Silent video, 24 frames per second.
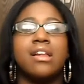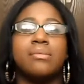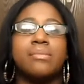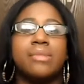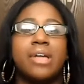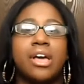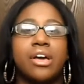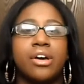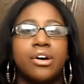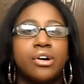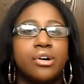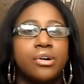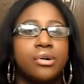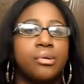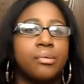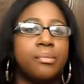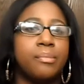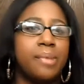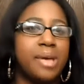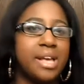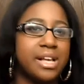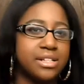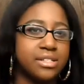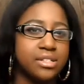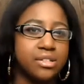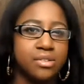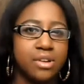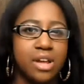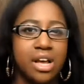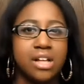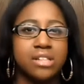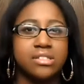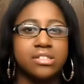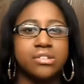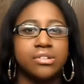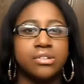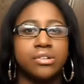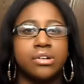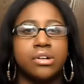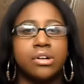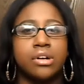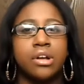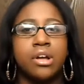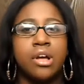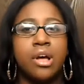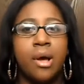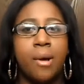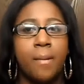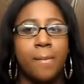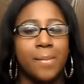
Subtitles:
I'm like, oh, bantu knots or